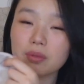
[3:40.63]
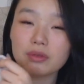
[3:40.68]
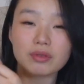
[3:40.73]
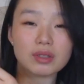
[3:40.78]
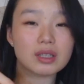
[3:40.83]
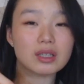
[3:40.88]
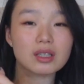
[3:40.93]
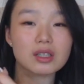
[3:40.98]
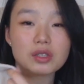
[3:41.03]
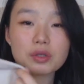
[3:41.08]
of
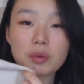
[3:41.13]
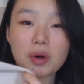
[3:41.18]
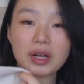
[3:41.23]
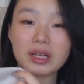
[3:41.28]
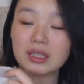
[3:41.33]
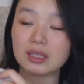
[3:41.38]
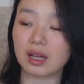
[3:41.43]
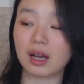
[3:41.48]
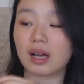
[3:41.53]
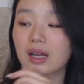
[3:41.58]
it is
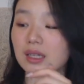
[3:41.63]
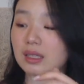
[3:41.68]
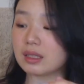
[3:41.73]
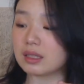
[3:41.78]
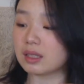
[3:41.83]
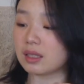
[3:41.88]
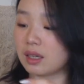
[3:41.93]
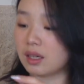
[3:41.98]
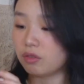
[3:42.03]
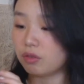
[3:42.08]
quite
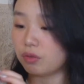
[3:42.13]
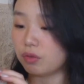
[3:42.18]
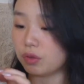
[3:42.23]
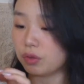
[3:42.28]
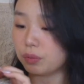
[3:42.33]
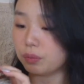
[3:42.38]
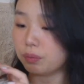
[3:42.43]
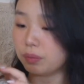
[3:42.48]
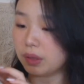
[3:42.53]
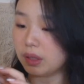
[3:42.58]
nice. For
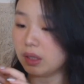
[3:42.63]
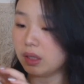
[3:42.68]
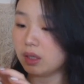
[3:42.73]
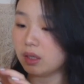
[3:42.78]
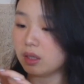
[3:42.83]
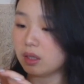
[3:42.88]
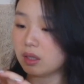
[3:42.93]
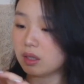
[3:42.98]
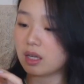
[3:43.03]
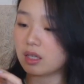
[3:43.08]

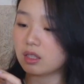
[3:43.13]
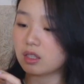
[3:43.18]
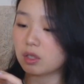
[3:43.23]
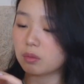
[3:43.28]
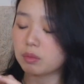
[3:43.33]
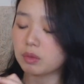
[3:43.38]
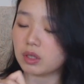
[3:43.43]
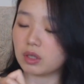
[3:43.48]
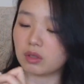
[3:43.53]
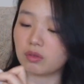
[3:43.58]
me, in
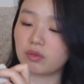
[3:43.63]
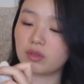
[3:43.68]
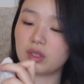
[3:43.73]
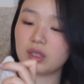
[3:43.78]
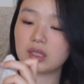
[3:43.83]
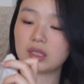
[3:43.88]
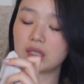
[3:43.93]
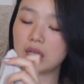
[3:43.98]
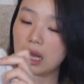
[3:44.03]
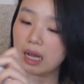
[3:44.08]
terms of the
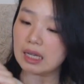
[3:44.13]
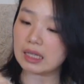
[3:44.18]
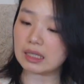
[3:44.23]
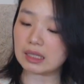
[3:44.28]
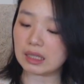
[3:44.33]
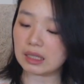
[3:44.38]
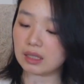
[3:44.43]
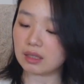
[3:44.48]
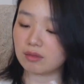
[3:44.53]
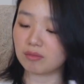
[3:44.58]

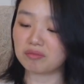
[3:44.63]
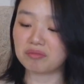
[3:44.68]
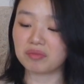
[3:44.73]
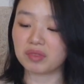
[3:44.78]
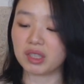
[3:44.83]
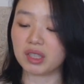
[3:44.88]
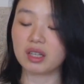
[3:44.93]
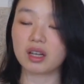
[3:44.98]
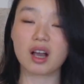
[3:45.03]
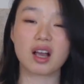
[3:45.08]
sizing,
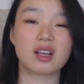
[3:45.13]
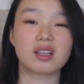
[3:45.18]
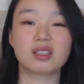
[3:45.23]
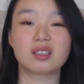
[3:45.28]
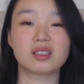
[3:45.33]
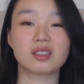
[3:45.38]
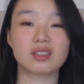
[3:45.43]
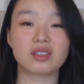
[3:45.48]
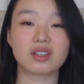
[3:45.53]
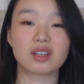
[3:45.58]
in
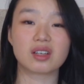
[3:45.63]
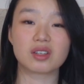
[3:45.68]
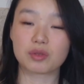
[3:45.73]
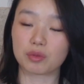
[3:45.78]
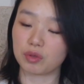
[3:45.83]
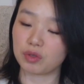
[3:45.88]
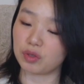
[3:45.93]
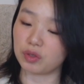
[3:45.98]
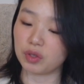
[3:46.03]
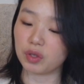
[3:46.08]
case you guys
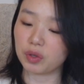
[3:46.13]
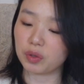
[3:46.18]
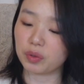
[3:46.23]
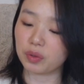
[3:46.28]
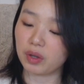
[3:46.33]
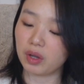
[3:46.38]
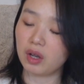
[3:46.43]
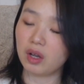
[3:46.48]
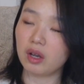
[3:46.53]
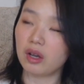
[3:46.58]
want to
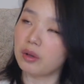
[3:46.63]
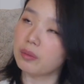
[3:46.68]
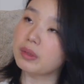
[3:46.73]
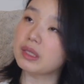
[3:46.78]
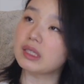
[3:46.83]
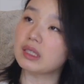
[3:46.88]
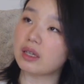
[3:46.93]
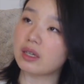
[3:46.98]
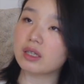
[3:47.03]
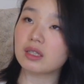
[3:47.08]
know, my
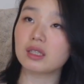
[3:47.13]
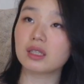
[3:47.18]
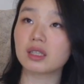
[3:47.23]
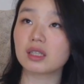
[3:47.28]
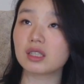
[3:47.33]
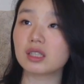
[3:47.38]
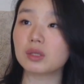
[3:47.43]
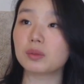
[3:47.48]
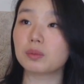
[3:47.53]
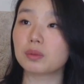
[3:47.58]
sizing
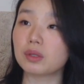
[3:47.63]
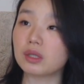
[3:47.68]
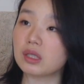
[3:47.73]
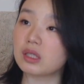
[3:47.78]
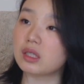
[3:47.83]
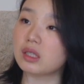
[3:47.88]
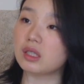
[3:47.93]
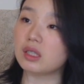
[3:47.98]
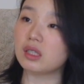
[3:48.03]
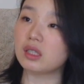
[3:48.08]
is
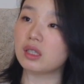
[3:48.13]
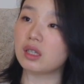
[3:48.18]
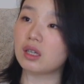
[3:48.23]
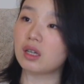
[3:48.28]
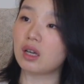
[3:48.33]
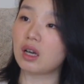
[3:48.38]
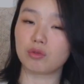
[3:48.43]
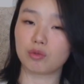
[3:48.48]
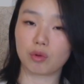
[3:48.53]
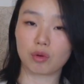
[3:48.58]
pretty
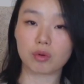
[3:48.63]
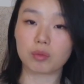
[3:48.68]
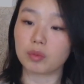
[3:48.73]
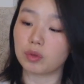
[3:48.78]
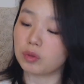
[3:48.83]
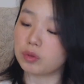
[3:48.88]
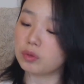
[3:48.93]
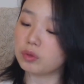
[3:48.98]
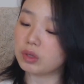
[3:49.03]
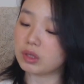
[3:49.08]

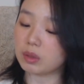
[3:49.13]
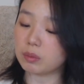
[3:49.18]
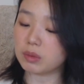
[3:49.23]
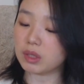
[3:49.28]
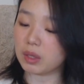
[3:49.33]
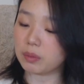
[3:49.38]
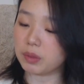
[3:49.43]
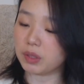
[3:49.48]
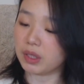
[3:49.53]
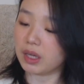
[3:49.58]
normal.
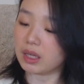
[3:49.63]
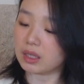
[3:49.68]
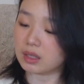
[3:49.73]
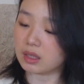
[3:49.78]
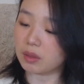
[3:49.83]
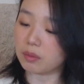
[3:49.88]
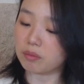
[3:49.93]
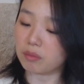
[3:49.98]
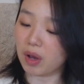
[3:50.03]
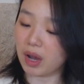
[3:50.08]
Sometimes you get
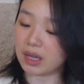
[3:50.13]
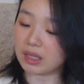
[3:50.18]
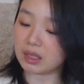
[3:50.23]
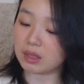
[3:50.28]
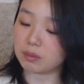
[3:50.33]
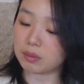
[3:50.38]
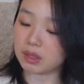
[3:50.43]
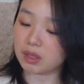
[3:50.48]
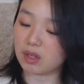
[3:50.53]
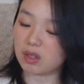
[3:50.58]
some
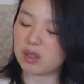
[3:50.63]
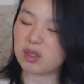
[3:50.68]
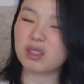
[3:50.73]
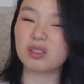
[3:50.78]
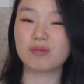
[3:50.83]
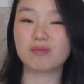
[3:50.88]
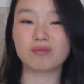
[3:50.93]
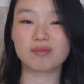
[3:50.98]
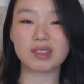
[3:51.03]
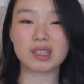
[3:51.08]
items that are
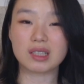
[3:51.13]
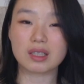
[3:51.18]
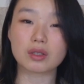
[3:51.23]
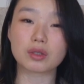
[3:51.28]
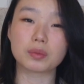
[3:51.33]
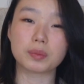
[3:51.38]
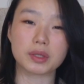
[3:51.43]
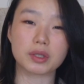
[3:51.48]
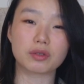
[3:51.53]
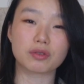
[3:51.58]
a
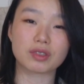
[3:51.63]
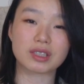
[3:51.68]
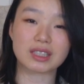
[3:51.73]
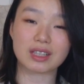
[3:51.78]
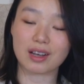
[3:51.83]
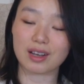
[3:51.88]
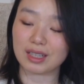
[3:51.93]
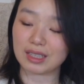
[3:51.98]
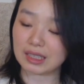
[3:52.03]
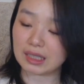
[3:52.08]
little bit
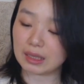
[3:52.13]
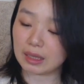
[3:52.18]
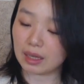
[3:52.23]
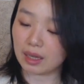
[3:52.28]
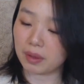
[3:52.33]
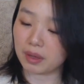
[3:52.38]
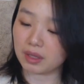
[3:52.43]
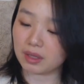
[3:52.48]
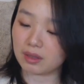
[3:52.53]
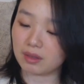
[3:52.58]
oversized,
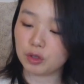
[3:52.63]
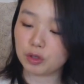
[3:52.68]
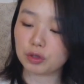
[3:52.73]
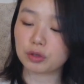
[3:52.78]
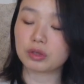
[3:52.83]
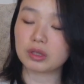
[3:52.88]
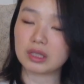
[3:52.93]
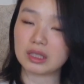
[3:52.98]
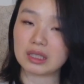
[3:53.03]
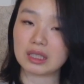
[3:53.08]
but
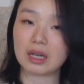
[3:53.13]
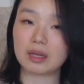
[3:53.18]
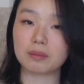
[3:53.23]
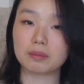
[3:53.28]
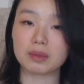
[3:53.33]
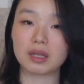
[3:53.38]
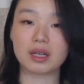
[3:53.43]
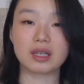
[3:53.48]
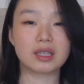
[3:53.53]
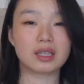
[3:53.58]
usually I'm
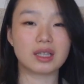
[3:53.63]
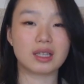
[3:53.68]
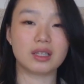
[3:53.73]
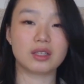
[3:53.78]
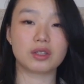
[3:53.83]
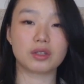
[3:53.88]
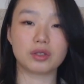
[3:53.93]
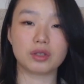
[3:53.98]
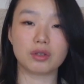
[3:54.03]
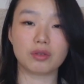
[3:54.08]
like a
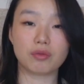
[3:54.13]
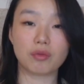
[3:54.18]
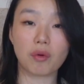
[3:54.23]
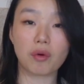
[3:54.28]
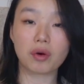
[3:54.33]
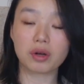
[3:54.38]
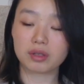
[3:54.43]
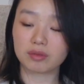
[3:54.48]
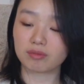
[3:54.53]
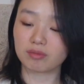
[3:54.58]

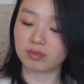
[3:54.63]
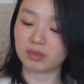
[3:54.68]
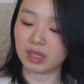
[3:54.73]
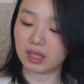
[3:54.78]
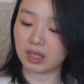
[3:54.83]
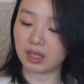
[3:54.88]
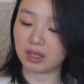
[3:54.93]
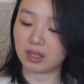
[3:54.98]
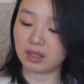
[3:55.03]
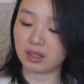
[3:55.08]
34,
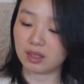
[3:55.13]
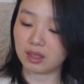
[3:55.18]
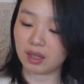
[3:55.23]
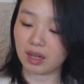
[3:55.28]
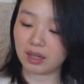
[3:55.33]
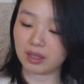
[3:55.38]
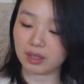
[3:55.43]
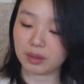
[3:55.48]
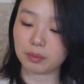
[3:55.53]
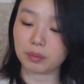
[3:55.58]
and
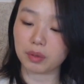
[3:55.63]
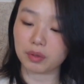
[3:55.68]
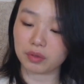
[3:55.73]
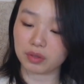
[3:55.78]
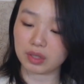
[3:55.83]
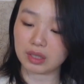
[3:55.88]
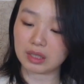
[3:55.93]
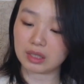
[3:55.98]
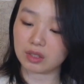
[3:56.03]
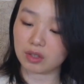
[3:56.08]
I think both
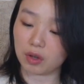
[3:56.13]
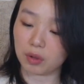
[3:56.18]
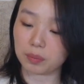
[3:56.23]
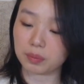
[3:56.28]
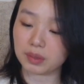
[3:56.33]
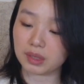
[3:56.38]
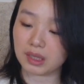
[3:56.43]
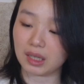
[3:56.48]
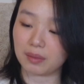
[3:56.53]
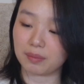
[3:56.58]
of these
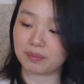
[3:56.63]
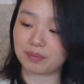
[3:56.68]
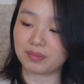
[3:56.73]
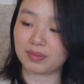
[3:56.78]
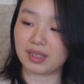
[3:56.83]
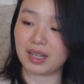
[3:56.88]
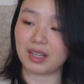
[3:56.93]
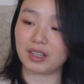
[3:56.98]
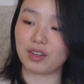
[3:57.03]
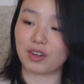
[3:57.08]
tops, yeah,
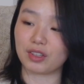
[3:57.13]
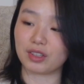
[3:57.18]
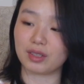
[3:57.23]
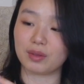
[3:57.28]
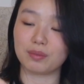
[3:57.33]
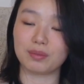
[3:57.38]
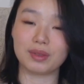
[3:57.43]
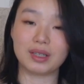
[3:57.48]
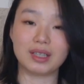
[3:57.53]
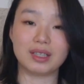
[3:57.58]
I got
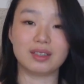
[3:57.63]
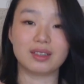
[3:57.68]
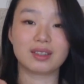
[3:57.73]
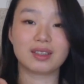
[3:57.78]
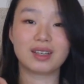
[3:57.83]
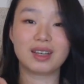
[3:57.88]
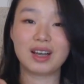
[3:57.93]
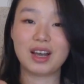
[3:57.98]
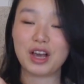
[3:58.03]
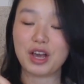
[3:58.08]
them in
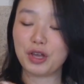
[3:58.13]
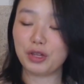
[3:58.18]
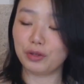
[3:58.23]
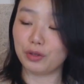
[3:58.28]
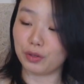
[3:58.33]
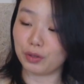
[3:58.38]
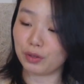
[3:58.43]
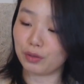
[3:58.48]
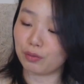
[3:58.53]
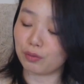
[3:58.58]

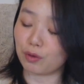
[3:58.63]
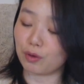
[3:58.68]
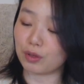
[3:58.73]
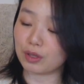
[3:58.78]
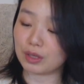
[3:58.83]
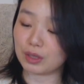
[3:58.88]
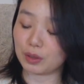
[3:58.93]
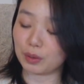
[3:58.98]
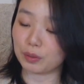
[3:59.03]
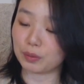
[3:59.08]
34,
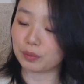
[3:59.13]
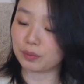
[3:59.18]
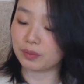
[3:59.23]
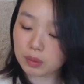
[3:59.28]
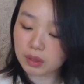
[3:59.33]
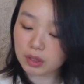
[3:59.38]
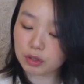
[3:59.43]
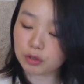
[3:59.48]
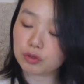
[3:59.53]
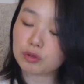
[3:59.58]
so
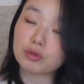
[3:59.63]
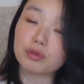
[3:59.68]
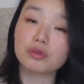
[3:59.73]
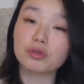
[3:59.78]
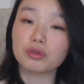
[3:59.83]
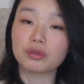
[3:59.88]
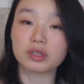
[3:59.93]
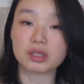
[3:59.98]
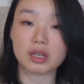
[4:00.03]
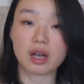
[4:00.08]
pretty true
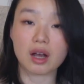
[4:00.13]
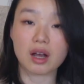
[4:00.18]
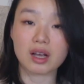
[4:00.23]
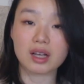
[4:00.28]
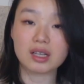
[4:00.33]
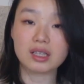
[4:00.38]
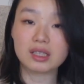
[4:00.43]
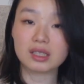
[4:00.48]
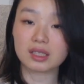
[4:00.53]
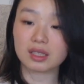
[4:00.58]
to
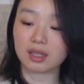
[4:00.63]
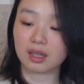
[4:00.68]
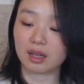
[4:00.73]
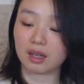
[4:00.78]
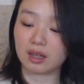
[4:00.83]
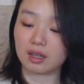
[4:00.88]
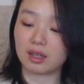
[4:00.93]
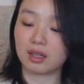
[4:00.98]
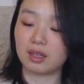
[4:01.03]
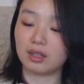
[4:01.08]
size.
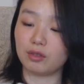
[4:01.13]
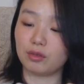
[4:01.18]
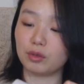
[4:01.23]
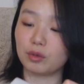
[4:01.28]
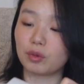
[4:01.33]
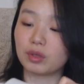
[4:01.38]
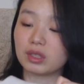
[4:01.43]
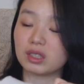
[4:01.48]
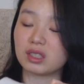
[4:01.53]
If you want